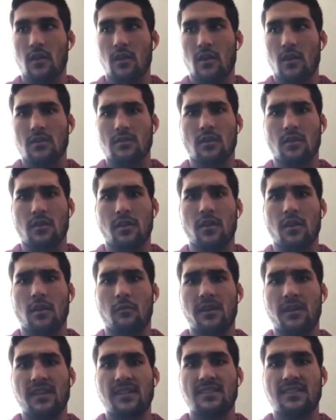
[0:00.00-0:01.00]
So, you know, when
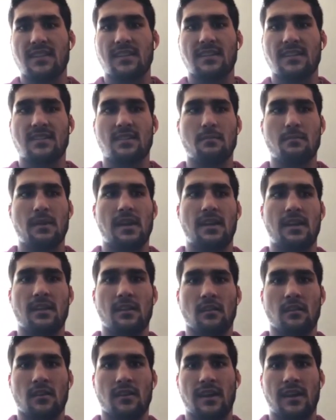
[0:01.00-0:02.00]
he said that to me, I didn't
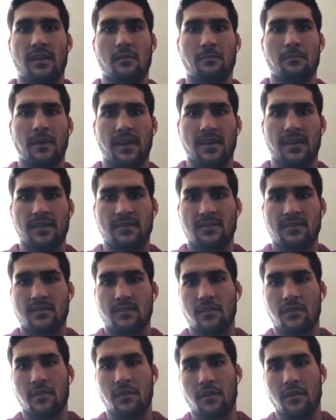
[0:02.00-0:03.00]
look at him as,
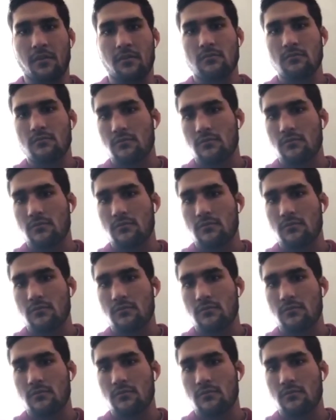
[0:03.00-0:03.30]
you know,